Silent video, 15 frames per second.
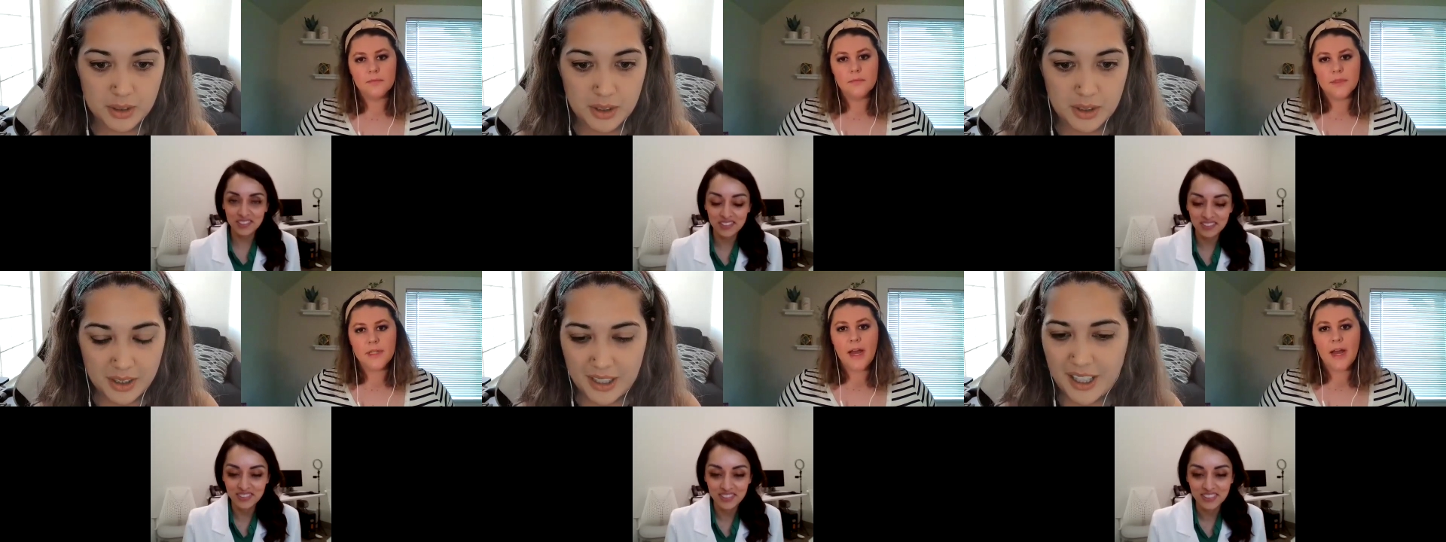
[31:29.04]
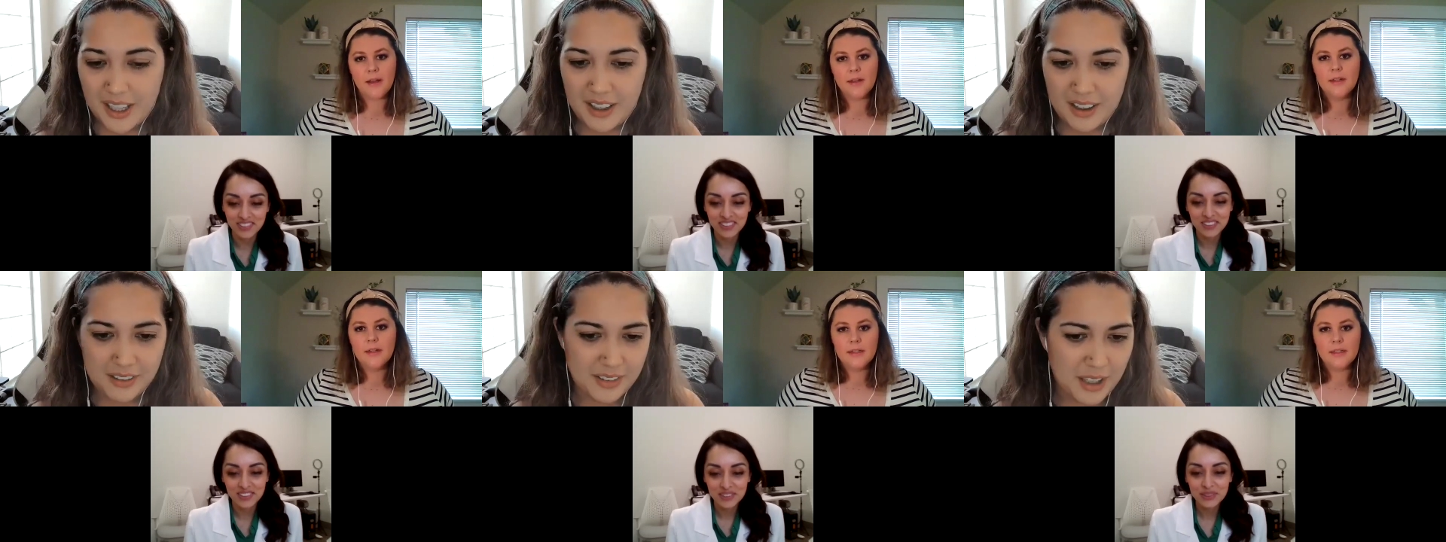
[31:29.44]

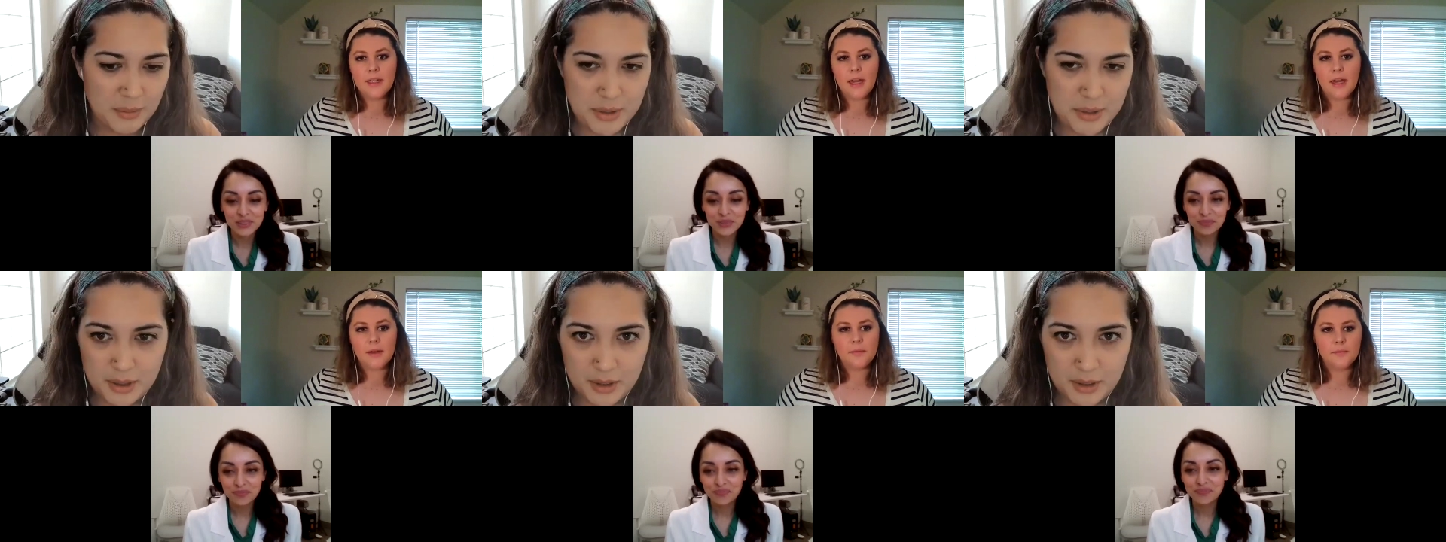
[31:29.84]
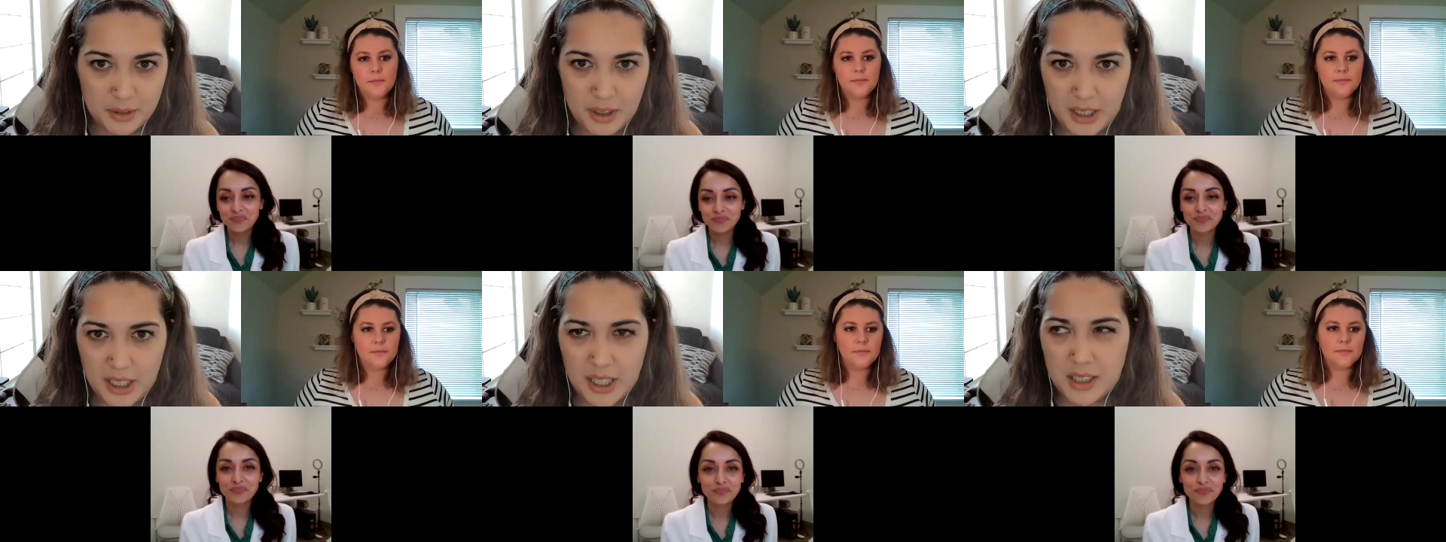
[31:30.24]

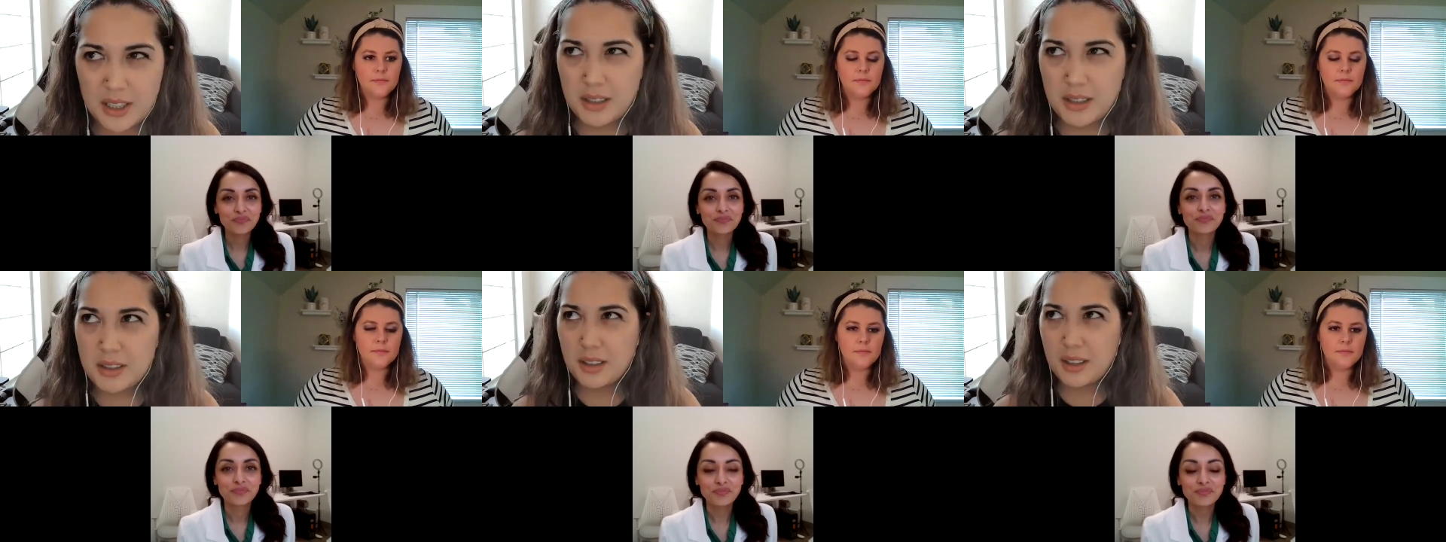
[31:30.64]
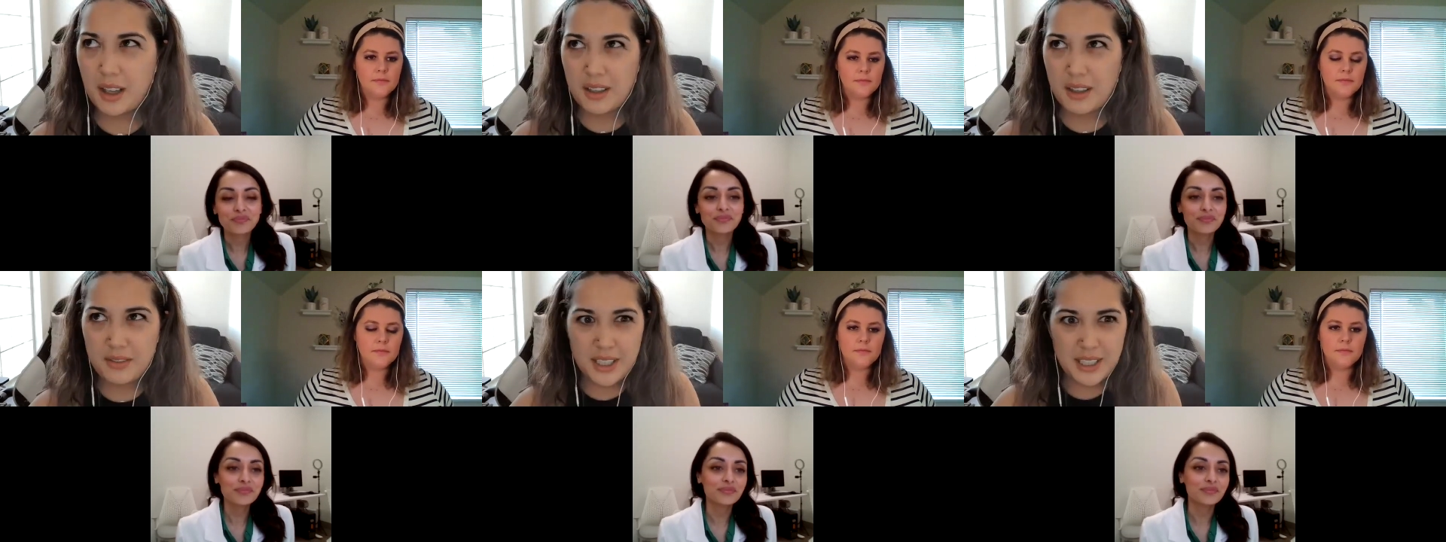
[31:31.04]
Speaker 1: Absolutely. And there's a
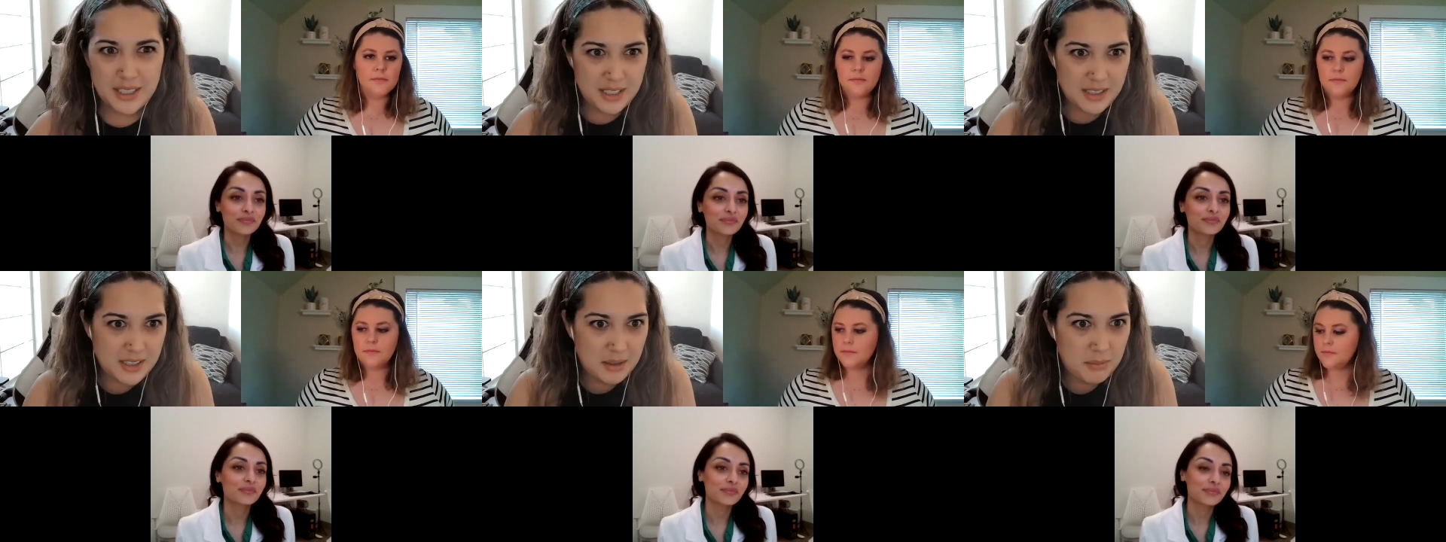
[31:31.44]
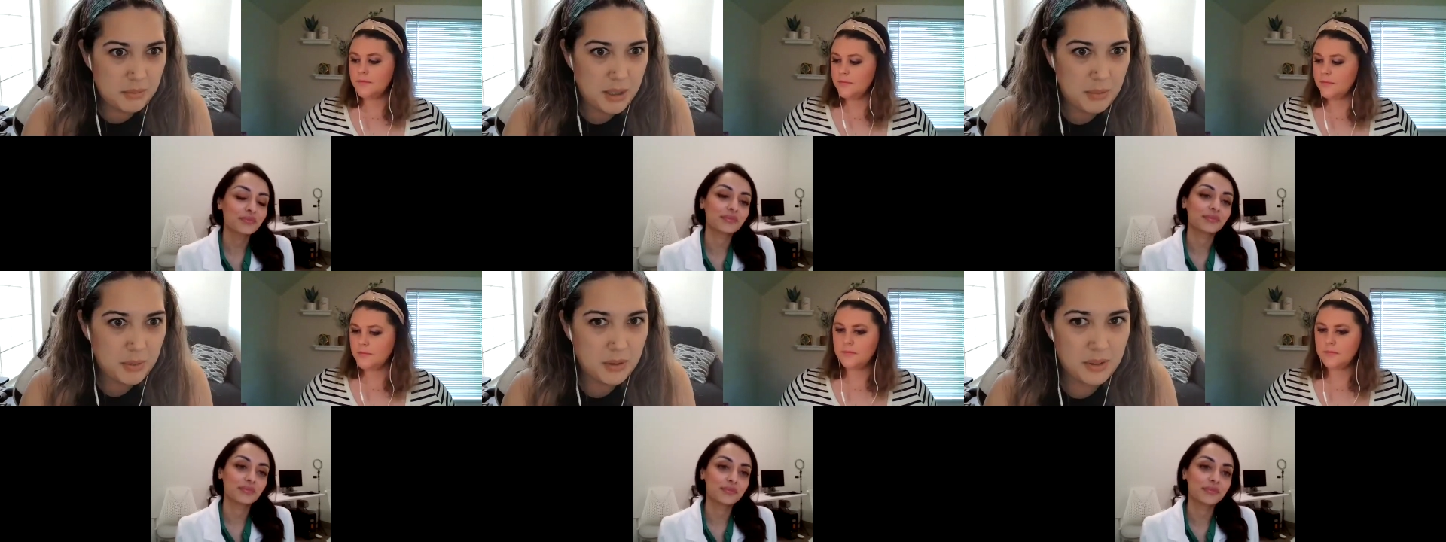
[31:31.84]
lot of things that some people,